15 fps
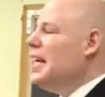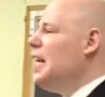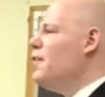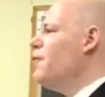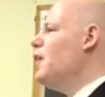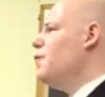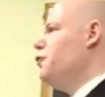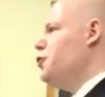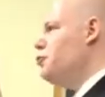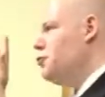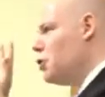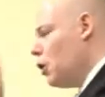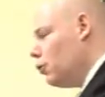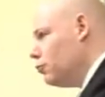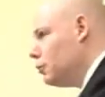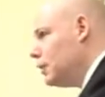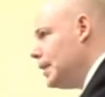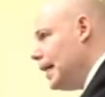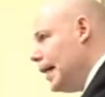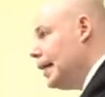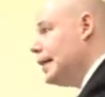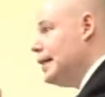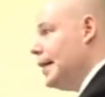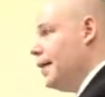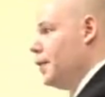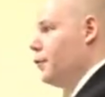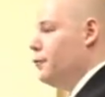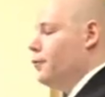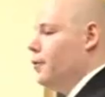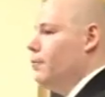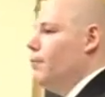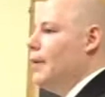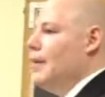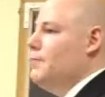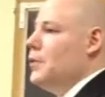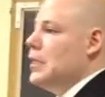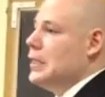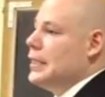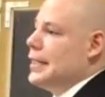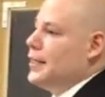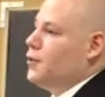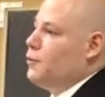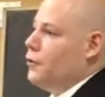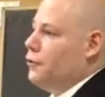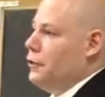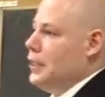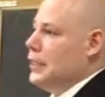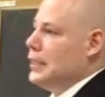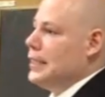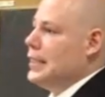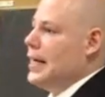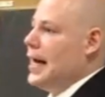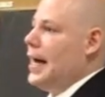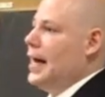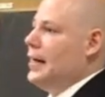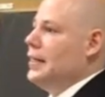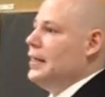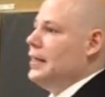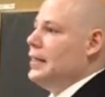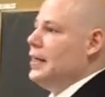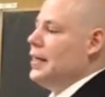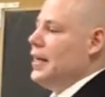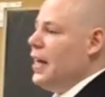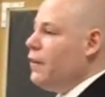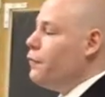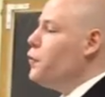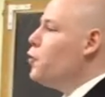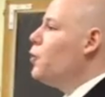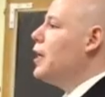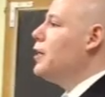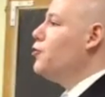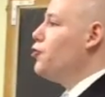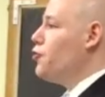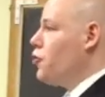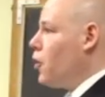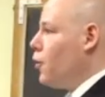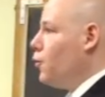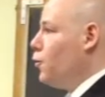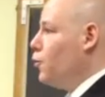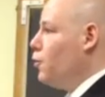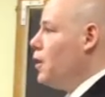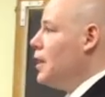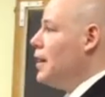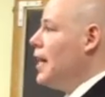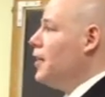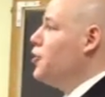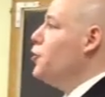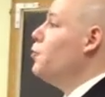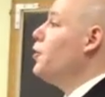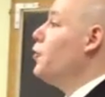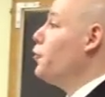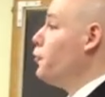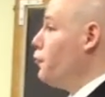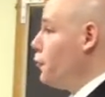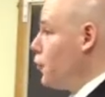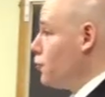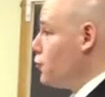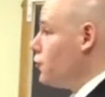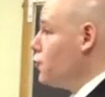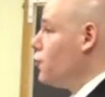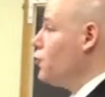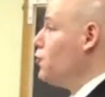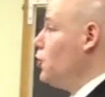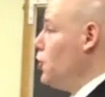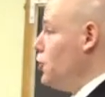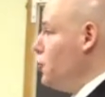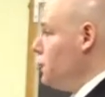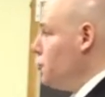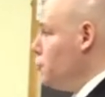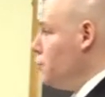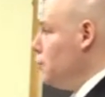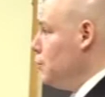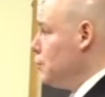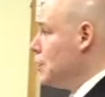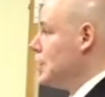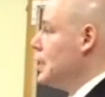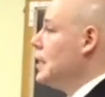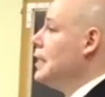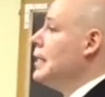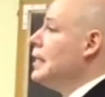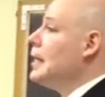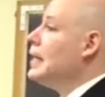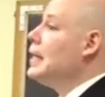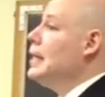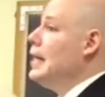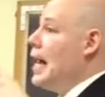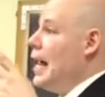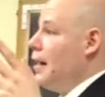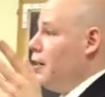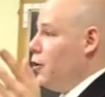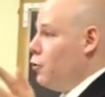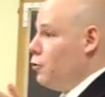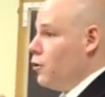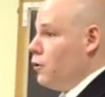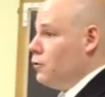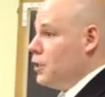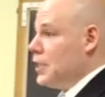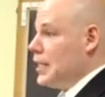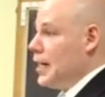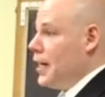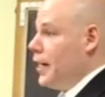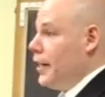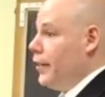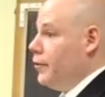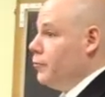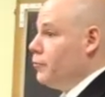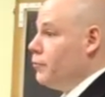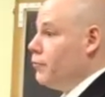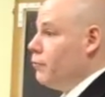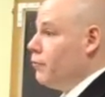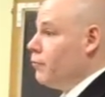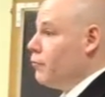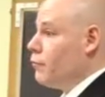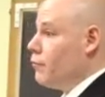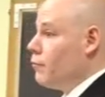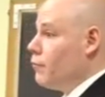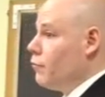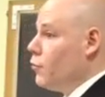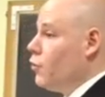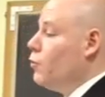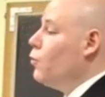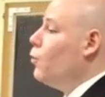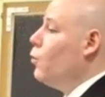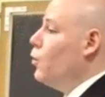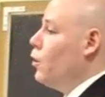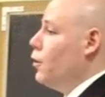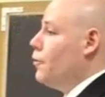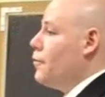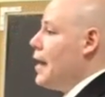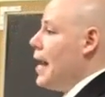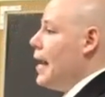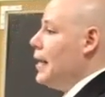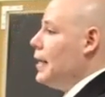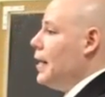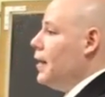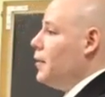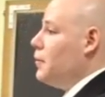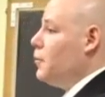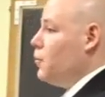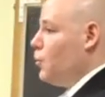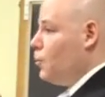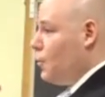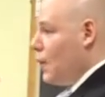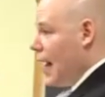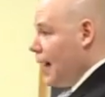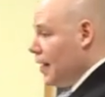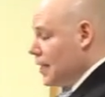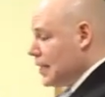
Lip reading: even if you don't, I can tell you from my business experience that if you can show that you were the first to use that logo design, or that, and